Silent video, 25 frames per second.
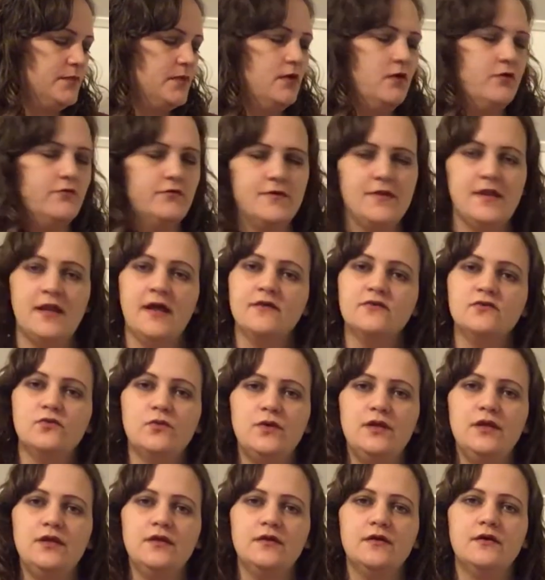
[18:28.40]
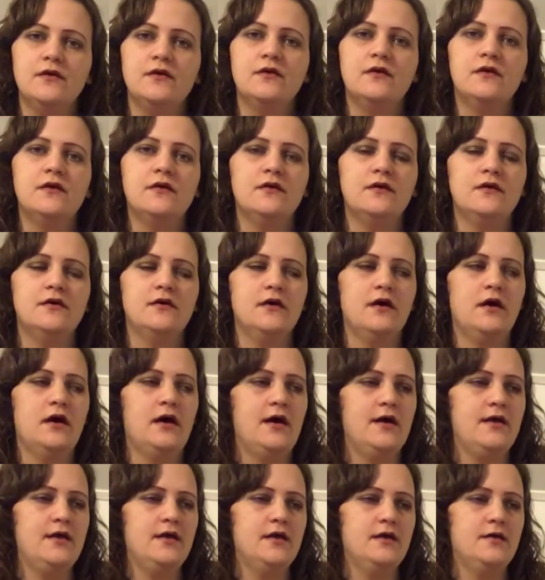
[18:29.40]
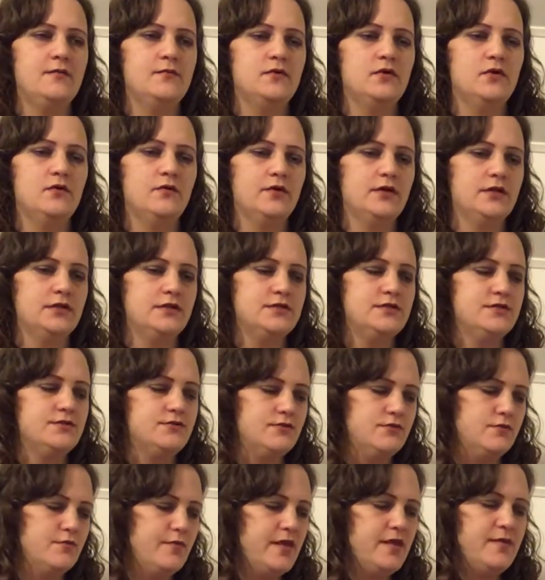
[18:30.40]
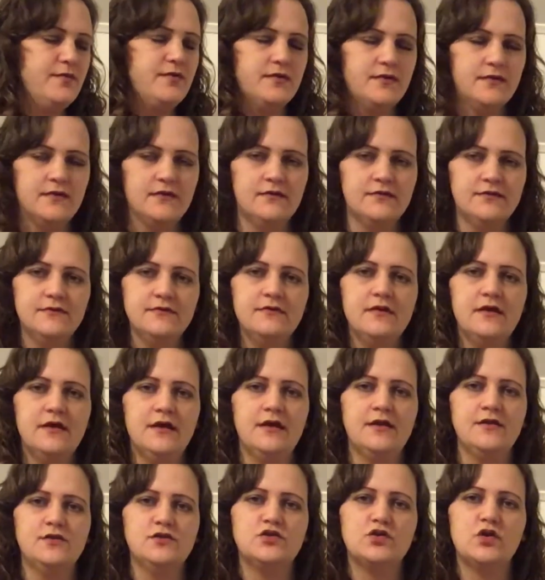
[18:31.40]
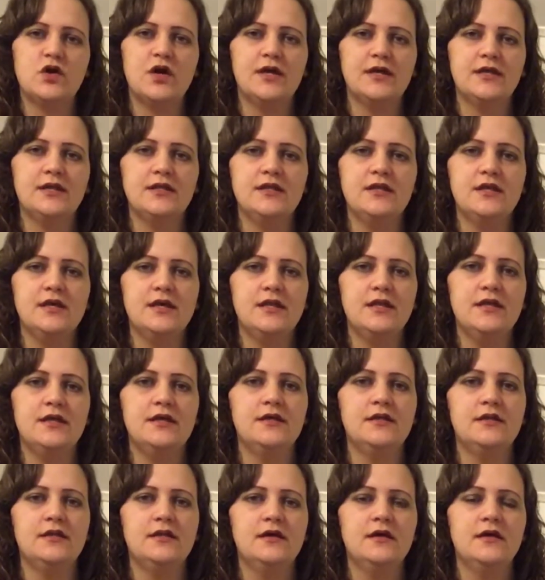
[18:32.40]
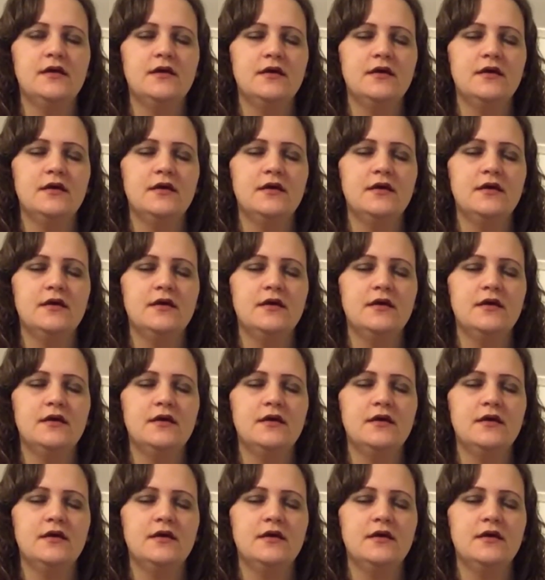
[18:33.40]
over the next week, I am going to baby this and try and get it